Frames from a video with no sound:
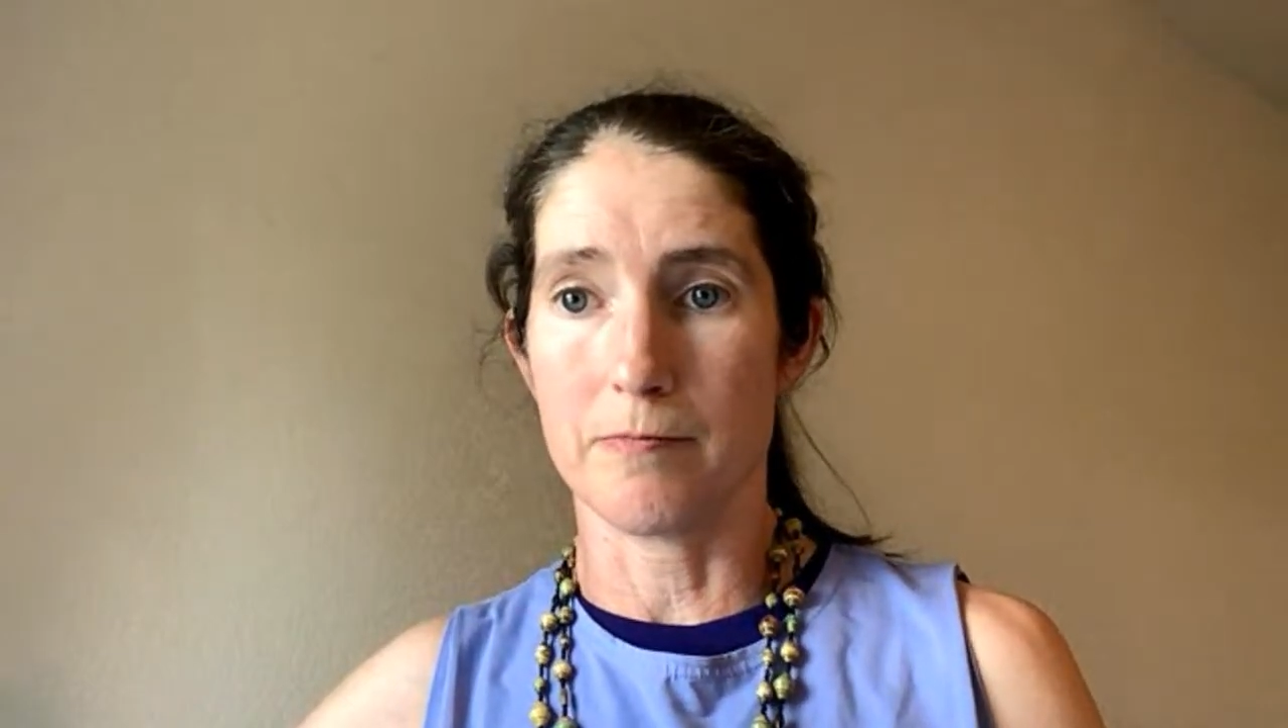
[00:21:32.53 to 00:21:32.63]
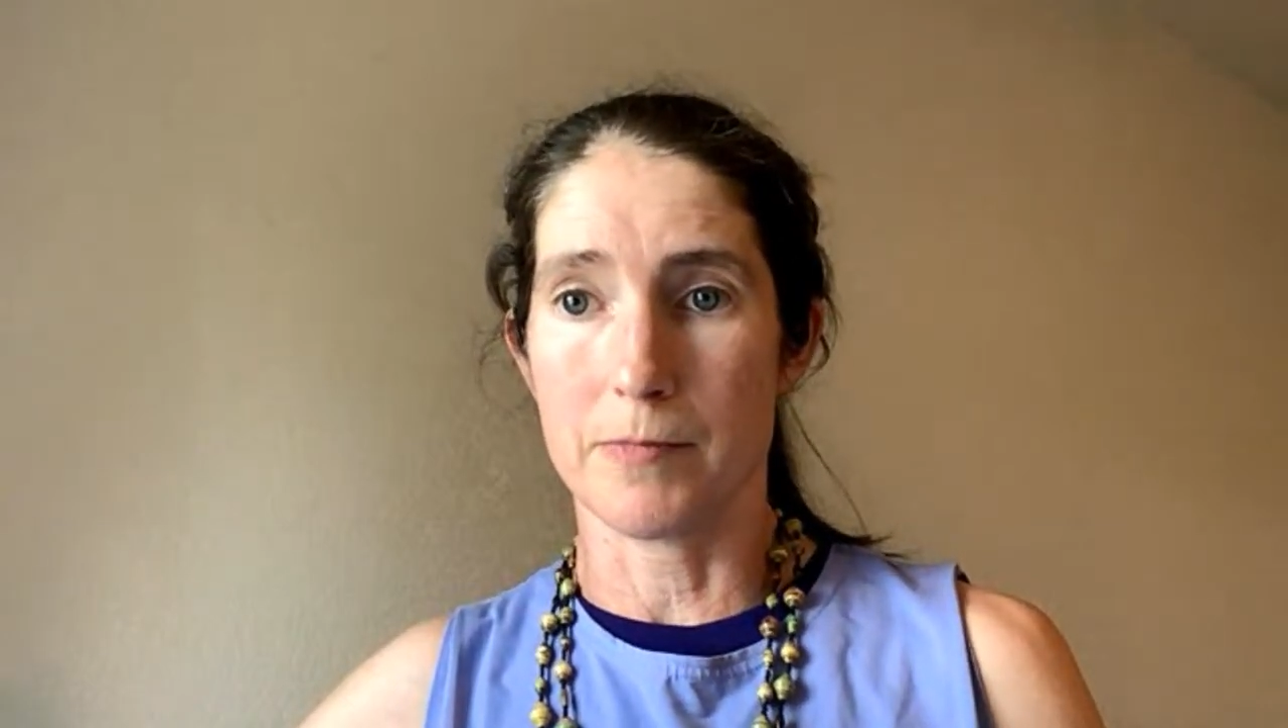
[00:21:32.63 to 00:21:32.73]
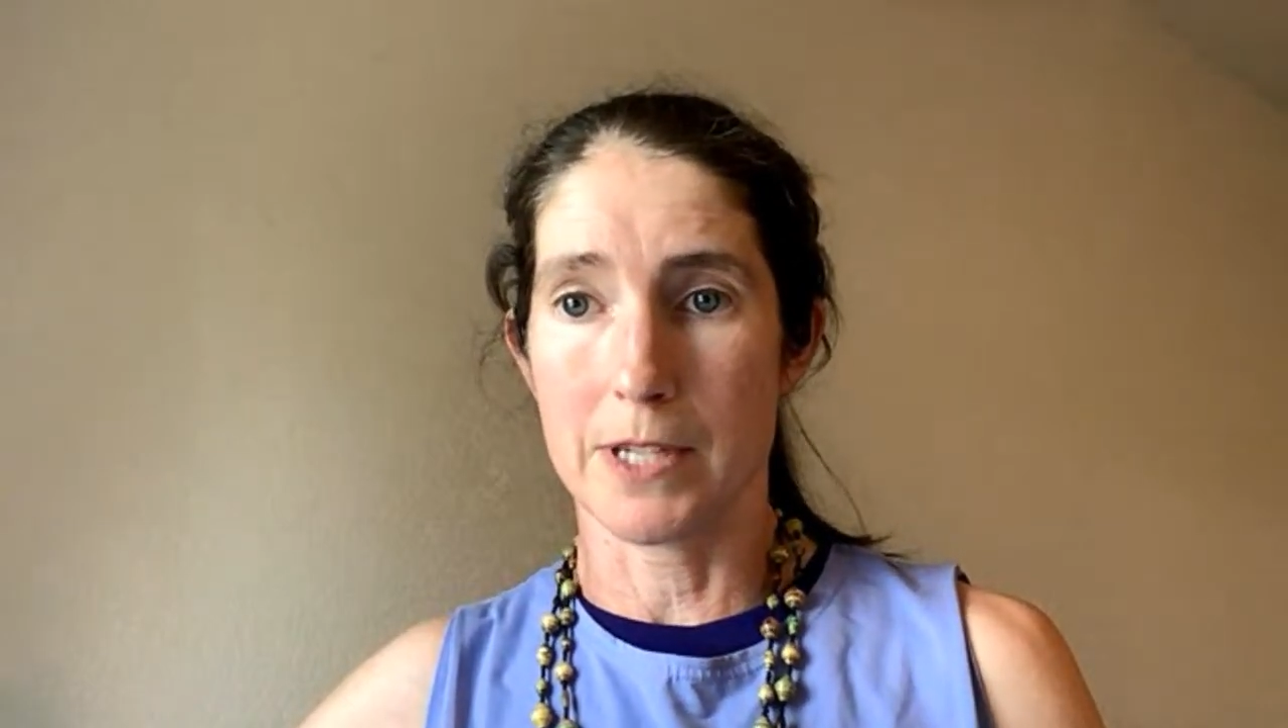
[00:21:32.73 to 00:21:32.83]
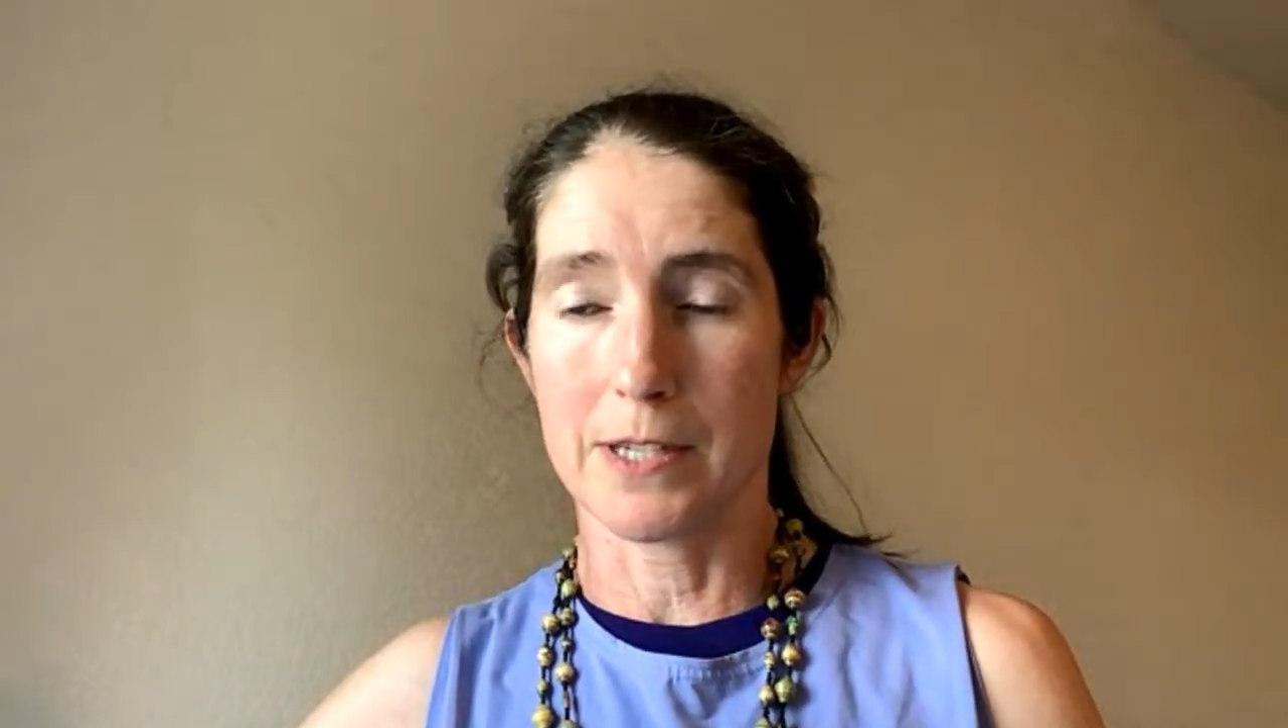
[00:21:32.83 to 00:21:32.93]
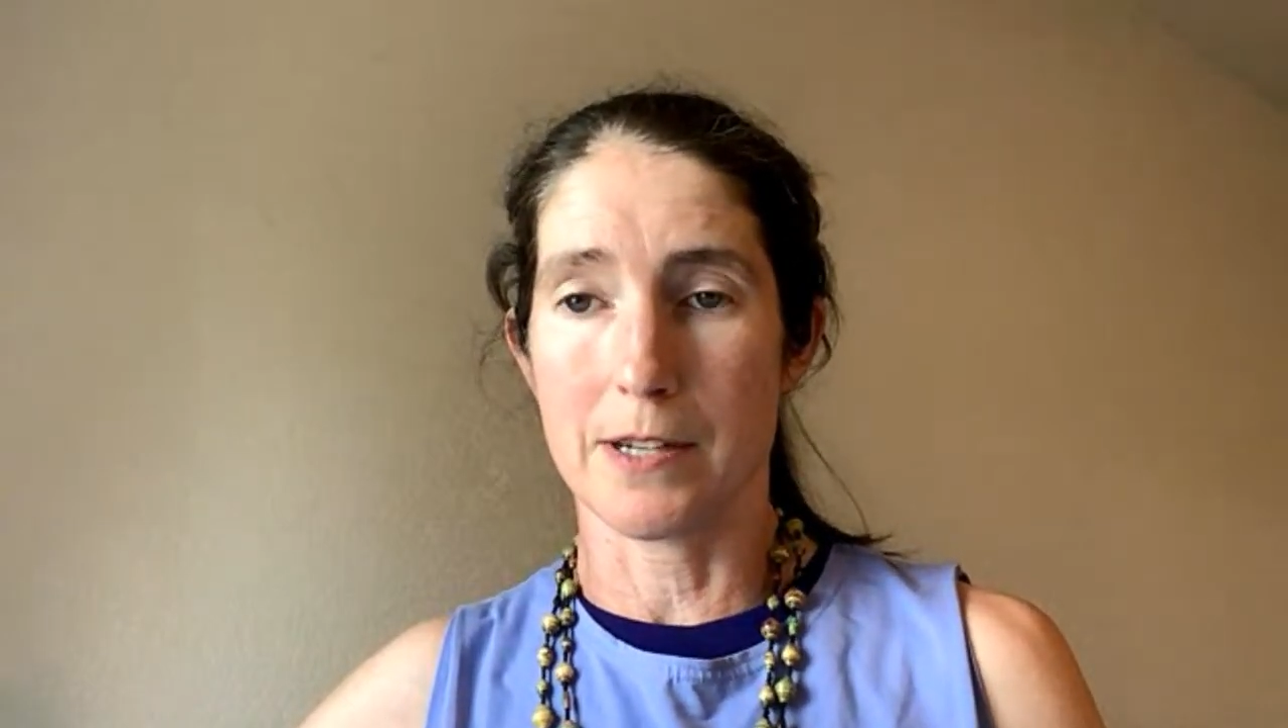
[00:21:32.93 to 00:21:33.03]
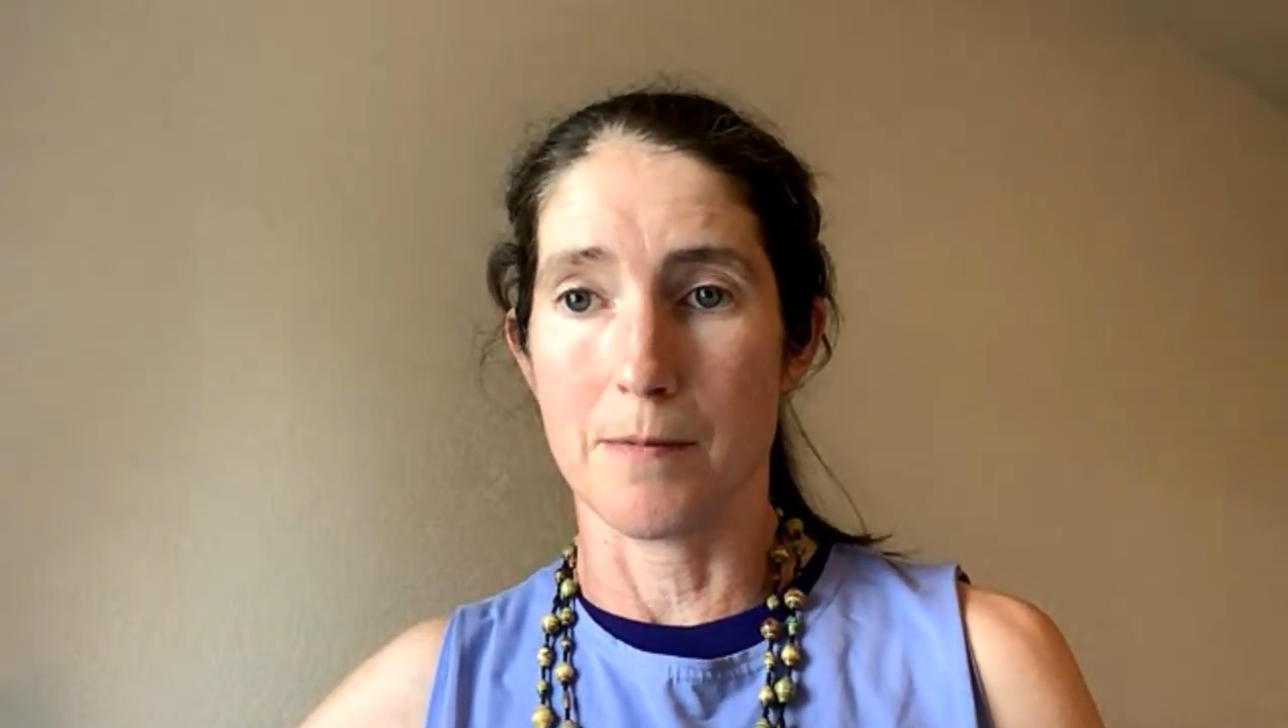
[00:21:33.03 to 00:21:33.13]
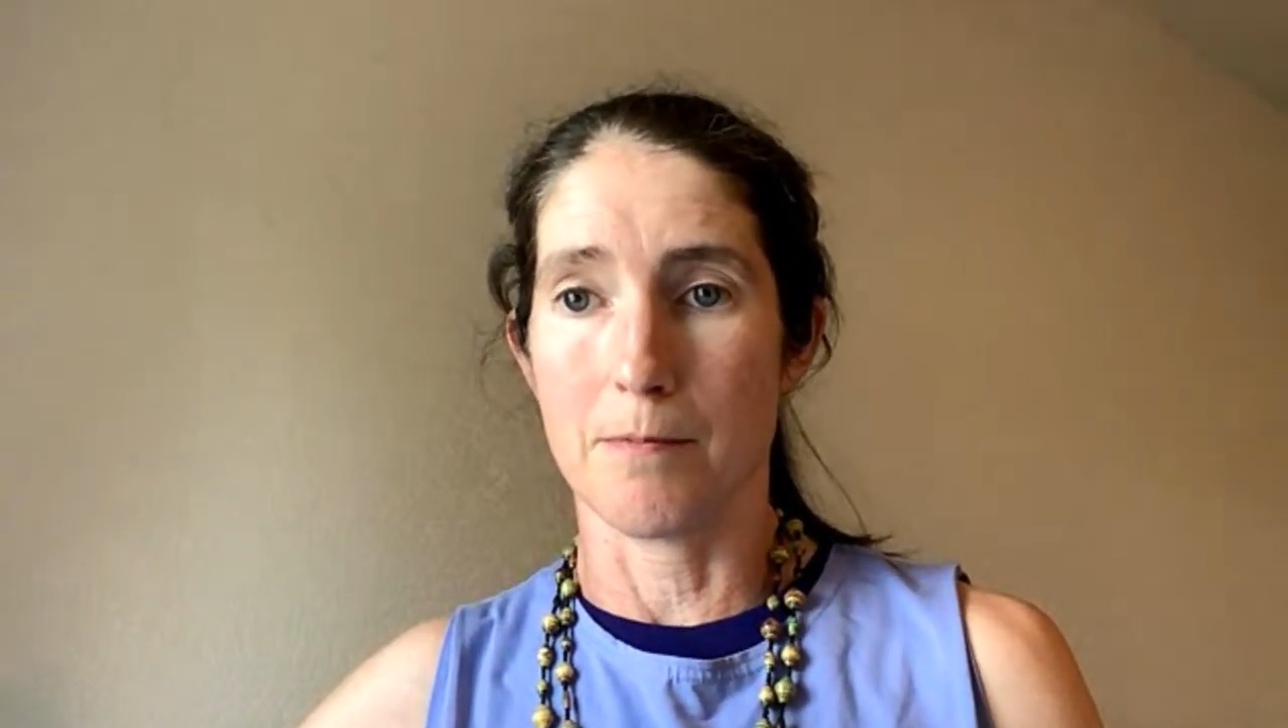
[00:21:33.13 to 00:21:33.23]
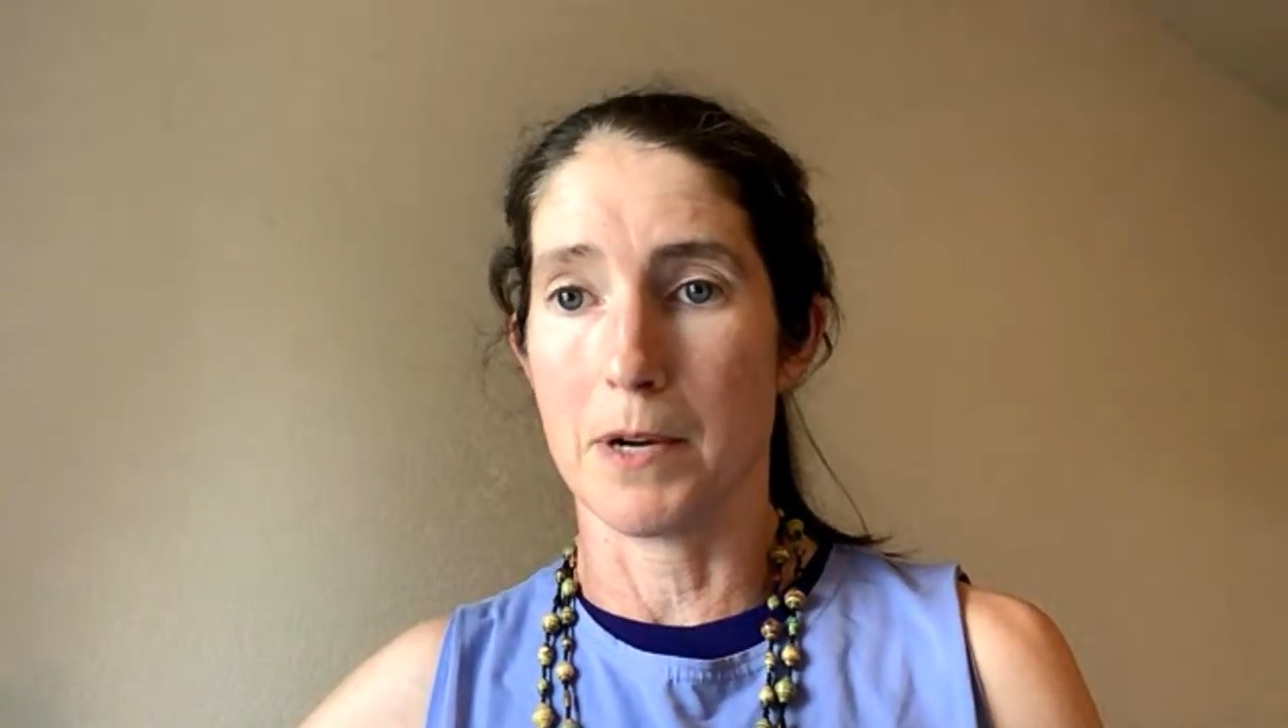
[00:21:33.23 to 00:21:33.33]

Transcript: system,